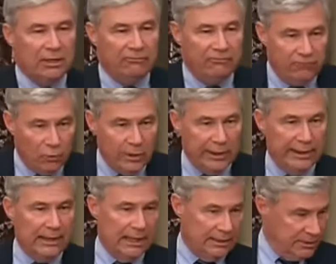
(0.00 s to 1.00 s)

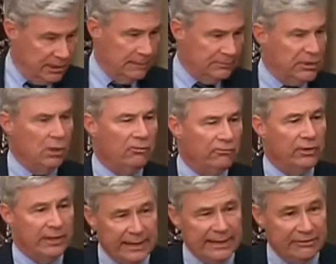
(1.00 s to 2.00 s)
avoid hot tubs over
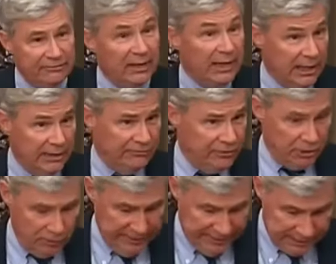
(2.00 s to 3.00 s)
95
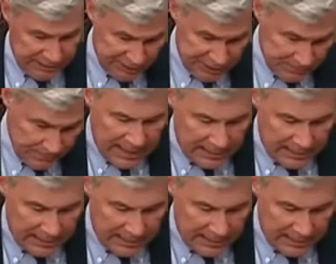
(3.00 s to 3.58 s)
degrees,